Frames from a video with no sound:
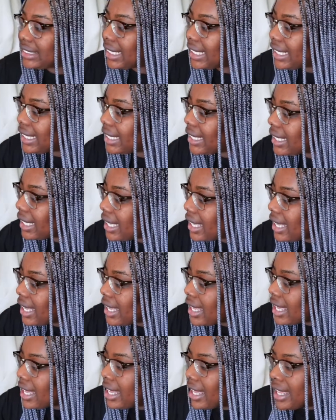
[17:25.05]
Like,
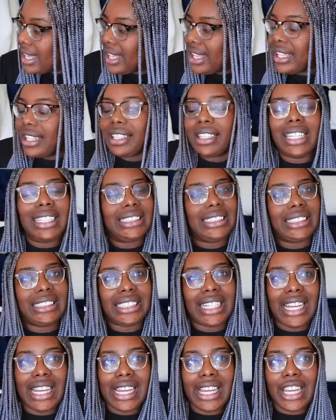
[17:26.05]
let's
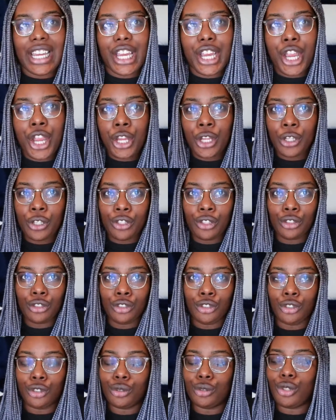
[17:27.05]
say
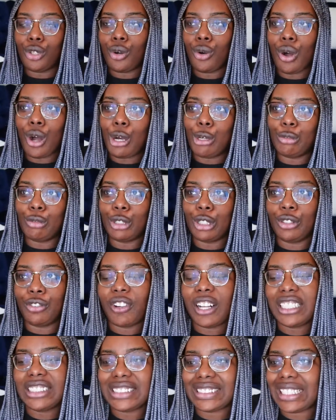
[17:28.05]
you go over a
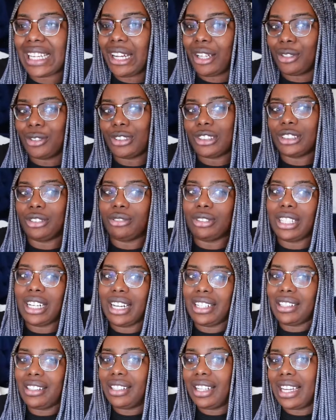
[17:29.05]
friend's house and you
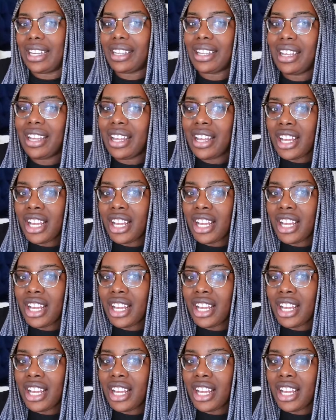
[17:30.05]
kind of, like,